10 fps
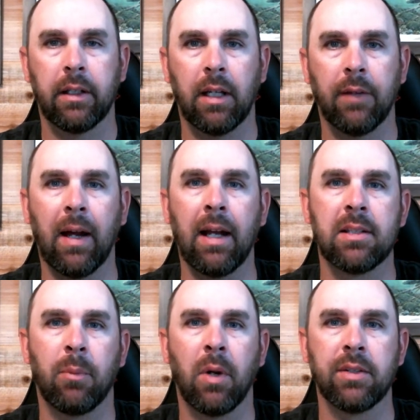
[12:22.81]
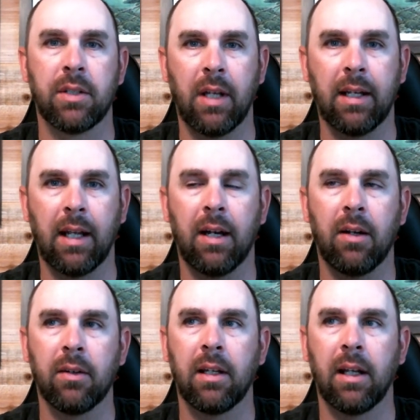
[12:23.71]
If I had someone else to take
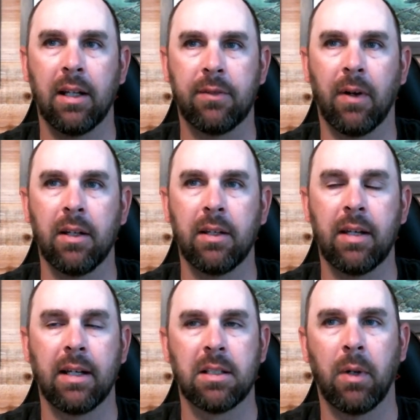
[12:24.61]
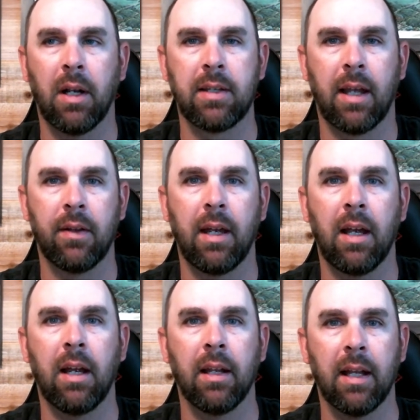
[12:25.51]
out, it's fine to take someone else out on
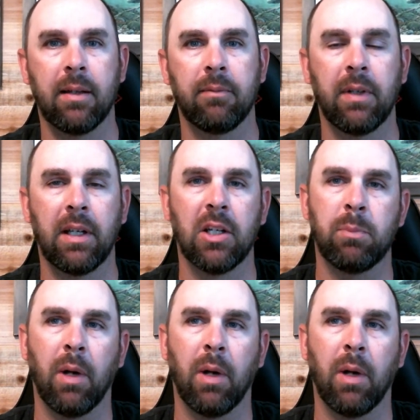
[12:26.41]
that and let them fish.